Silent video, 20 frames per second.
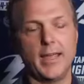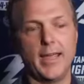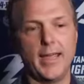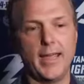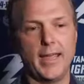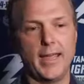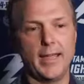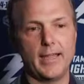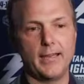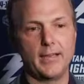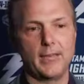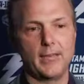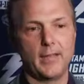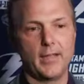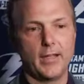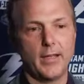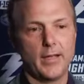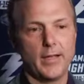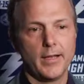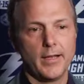And
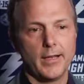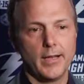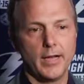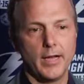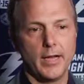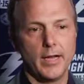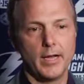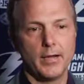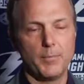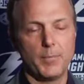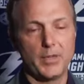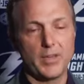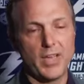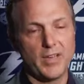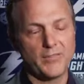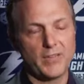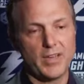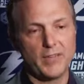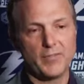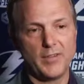uh, But you
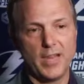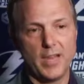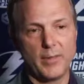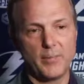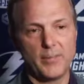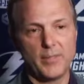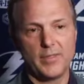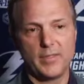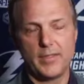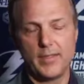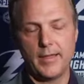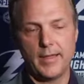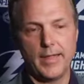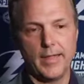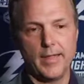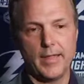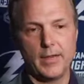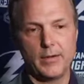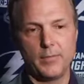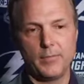have to have depth,
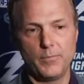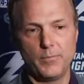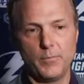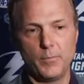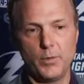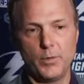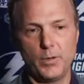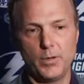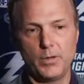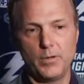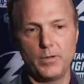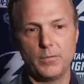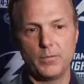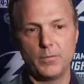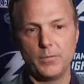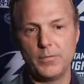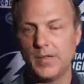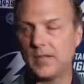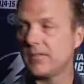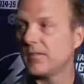and we'll,
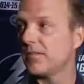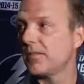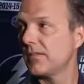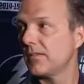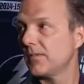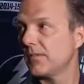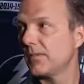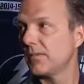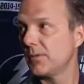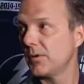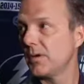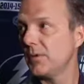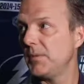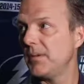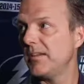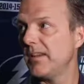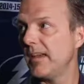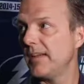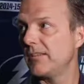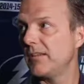that's, we're going to be
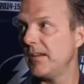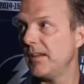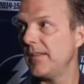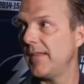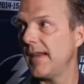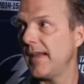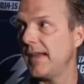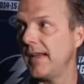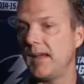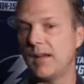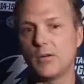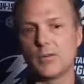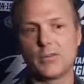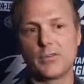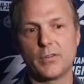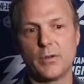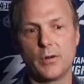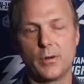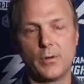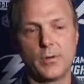tested in that now.
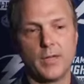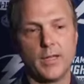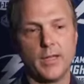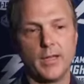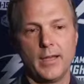So.